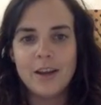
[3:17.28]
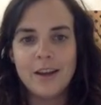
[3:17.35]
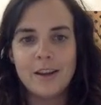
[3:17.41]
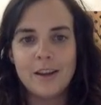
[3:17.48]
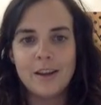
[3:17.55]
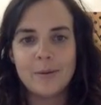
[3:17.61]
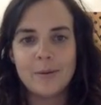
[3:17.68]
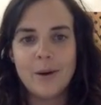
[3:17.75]

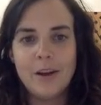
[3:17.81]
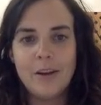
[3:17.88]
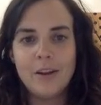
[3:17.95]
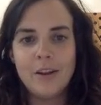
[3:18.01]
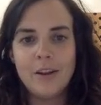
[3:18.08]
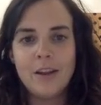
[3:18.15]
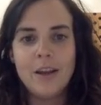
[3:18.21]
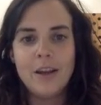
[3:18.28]
as well.
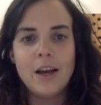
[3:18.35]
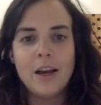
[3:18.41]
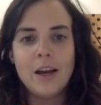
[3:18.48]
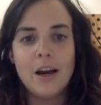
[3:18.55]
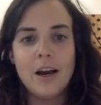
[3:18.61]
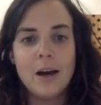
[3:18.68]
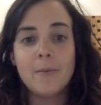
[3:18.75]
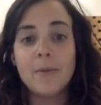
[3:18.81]

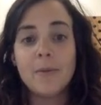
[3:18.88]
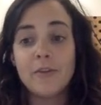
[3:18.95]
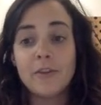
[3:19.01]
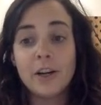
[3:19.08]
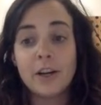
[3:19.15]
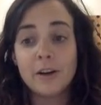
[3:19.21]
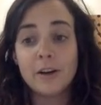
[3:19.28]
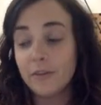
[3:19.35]
The
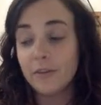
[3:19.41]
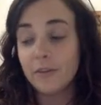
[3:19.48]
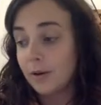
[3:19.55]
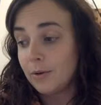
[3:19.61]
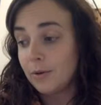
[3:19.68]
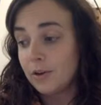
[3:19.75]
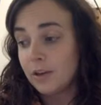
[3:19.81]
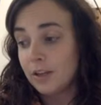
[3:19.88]
figurative
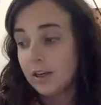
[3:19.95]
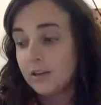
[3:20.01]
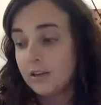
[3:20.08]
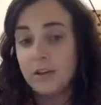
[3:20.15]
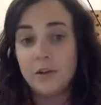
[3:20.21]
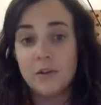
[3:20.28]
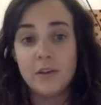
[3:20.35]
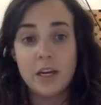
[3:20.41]
language that he's
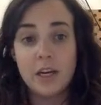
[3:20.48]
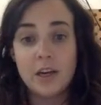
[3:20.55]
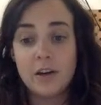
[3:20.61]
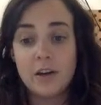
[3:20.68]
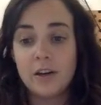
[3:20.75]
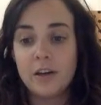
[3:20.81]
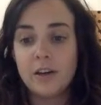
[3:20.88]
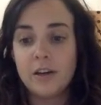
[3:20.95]
using
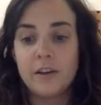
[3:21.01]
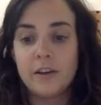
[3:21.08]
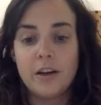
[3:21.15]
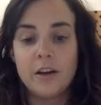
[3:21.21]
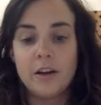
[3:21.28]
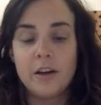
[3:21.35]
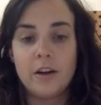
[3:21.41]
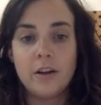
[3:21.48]
here is
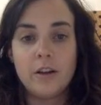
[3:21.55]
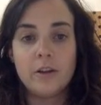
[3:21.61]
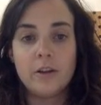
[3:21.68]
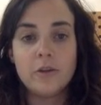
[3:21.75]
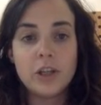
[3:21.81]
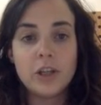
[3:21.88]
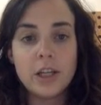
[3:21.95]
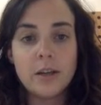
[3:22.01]
an
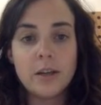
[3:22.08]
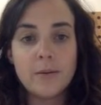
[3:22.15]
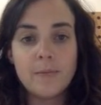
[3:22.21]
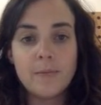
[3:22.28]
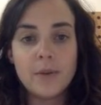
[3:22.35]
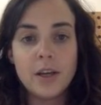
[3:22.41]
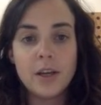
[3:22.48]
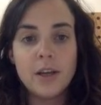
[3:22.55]
allusion.
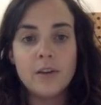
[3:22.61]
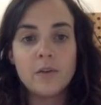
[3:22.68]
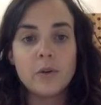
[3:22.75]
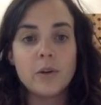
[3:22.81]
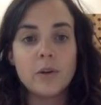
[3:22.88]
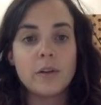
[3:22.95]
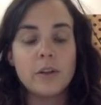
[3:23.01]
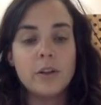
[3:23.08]

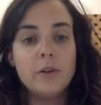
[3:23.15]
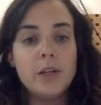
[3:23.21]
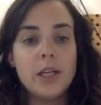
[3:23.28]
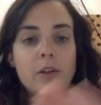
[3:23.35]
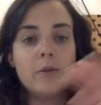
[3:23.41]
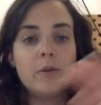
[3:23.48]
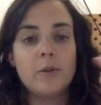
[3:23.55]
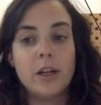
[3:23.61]
So he's
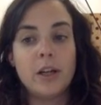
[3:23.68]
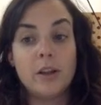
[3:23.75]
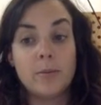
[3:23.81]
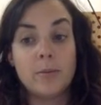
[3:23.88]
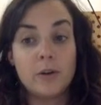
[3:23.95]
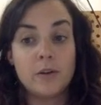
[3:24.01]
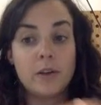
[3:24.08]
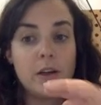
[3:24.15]
alluding to another
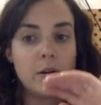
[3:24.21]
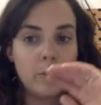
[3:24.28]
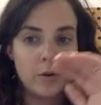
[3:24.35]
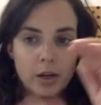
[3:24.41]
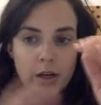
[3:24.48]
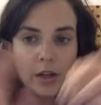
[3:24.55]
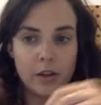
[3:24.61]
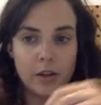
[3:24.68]
person
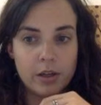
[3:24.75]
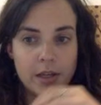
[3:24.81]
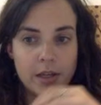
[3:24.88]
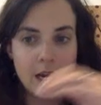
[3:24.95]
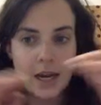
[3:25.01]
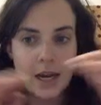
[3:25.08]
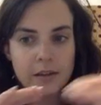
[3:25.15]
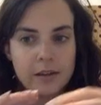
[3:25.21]
or another
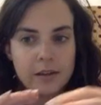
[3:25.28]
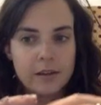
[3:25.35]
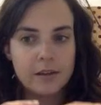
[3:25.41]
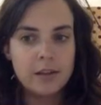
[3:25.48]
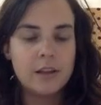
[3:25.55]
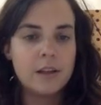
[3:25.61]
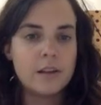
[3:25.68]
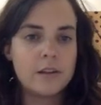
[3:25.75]
text,
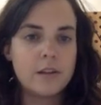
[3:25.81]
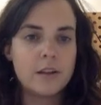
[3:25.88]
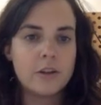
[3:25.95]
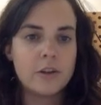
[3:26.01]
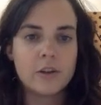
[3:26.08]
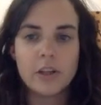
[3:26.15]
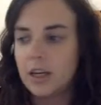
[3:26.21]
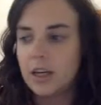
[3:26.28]

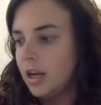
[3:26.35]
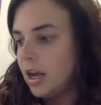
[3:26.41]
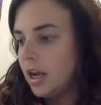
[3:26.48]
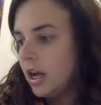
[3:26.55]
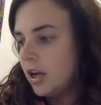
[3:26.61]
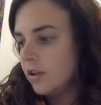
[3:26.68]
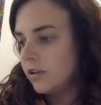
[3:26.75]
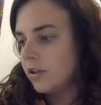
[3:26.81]
essentially.
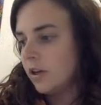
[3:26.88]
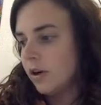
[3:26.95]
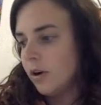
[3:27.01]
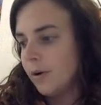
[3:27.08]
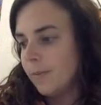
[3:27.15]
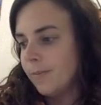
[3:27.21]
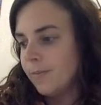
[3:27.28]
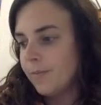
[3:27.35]

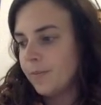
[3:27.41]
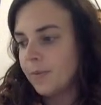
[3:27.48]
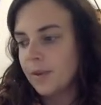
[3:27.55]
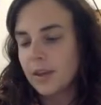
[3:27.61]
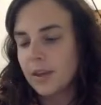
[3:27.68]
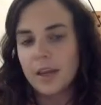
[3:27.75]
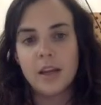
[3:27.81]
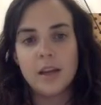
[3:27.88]
So,
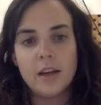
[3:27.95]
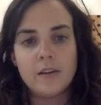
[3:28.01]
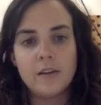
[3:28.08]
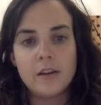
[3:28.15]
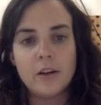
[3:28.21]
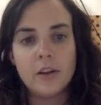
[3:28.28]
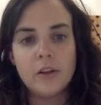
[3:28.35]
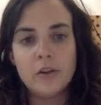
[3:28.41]
and it's
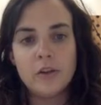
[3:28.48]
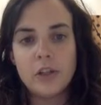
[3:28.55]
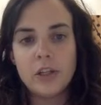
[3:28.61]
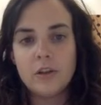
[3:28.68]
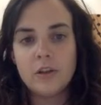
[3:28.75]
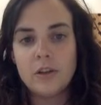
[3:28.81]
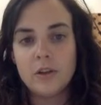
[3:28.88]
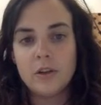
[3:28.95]
an
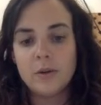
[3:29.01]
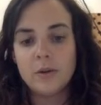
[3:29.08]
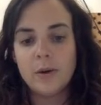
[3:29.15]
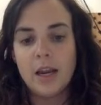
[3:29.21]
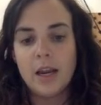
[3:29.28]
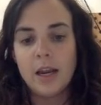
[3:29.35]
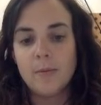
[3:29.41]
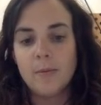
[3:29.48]
allusion to
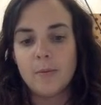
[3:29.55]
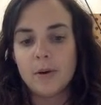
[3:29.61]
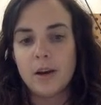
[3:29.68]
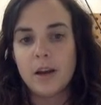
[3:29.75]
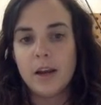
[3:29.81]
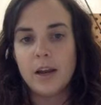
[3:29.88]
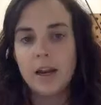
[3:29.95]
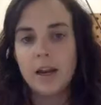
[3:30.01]

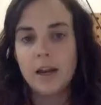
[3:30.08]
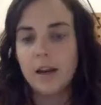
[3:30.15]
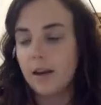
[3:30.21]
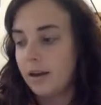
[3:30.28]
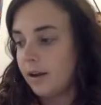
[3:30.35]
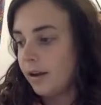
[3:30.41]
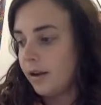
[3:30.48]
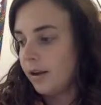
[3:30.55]

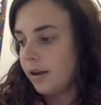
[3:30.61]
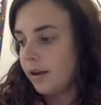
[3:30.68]
Abraham